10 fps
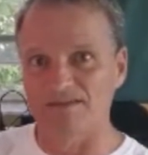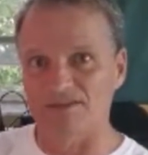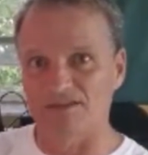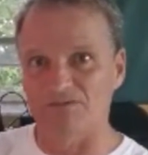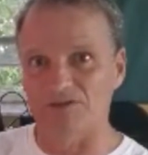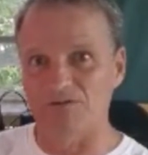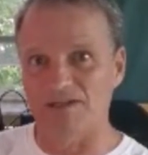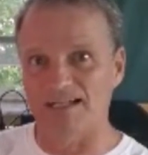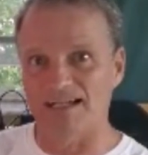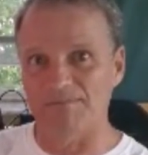So we're
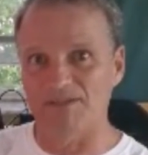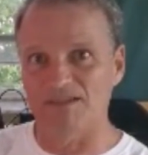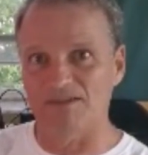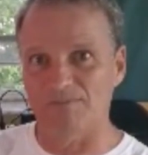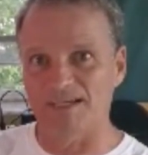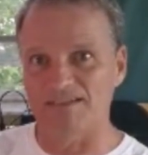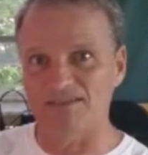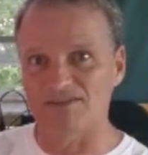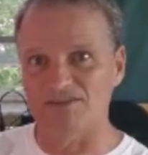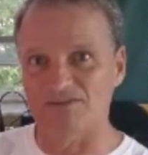quite happy. The
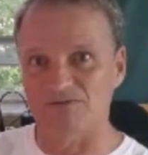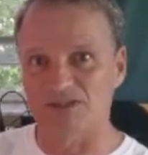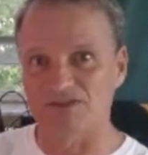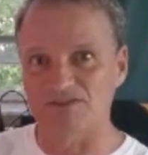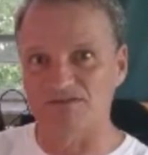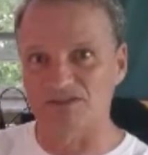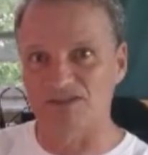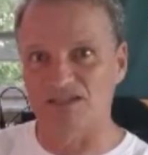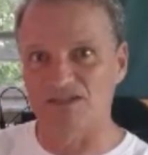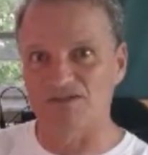maintenance is relatively
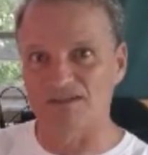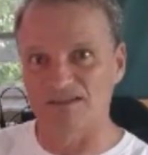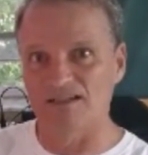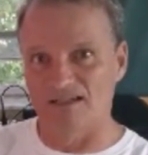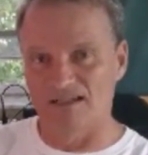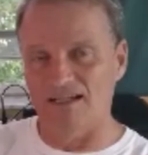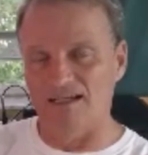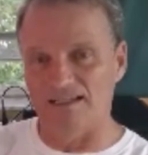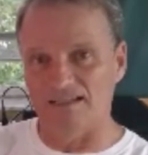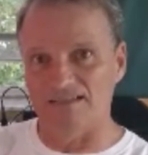low
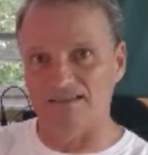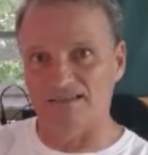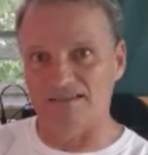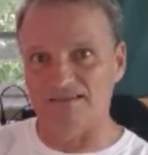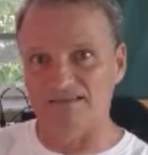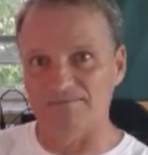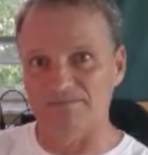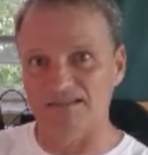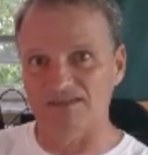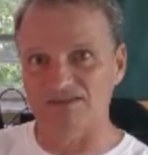and uh,
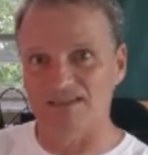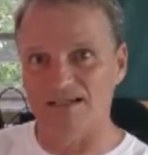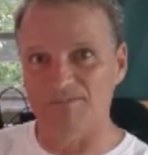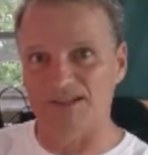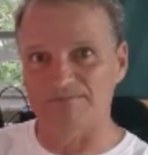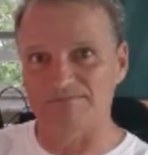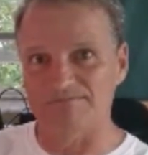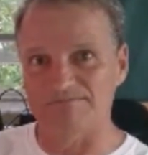gets the job done.